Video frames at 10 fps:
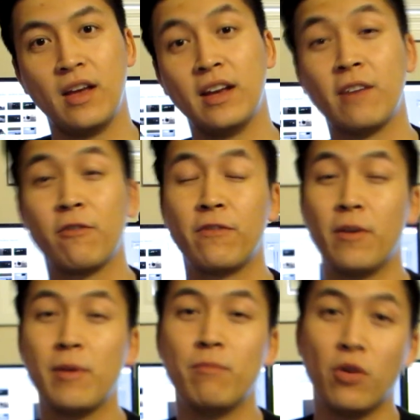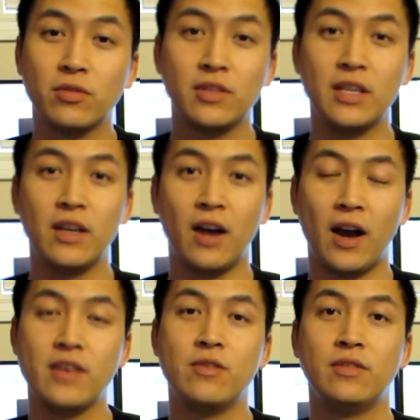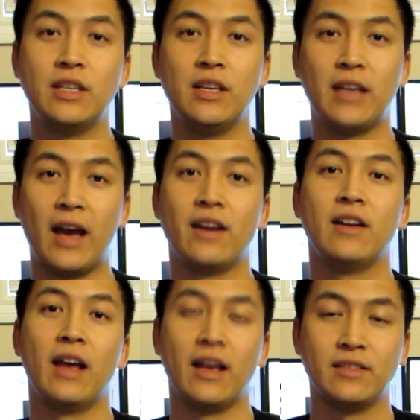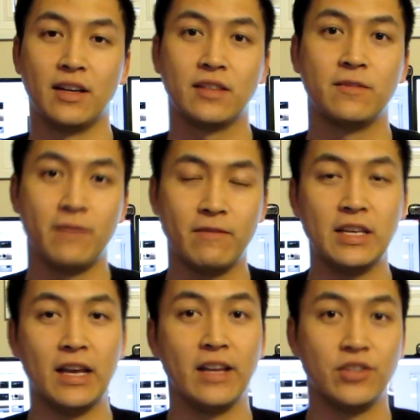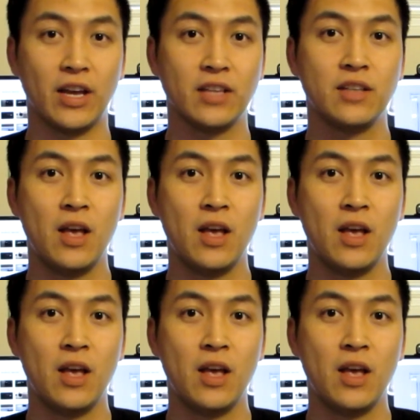now for filming, mostly I use the Canon SX50 HS.